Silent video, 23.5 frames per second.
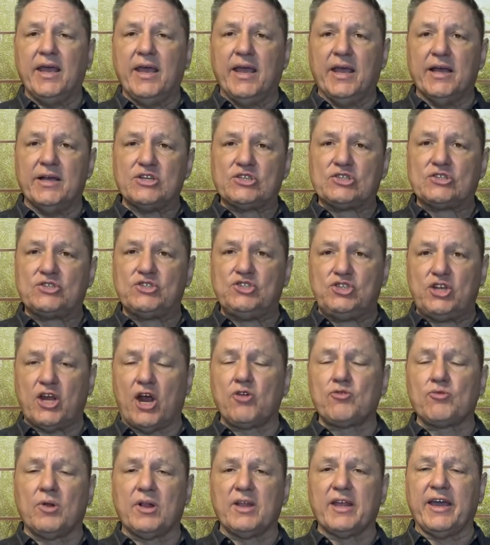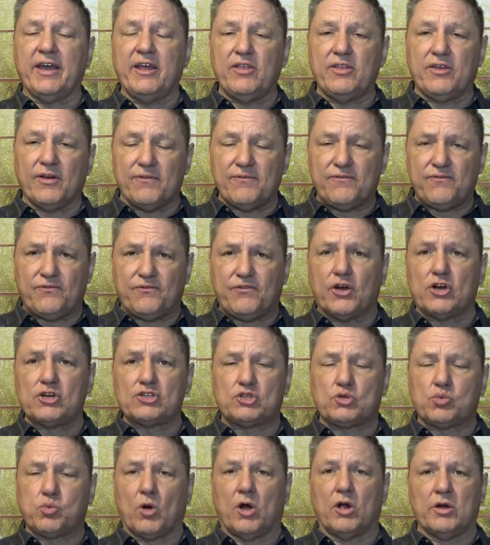is generally the first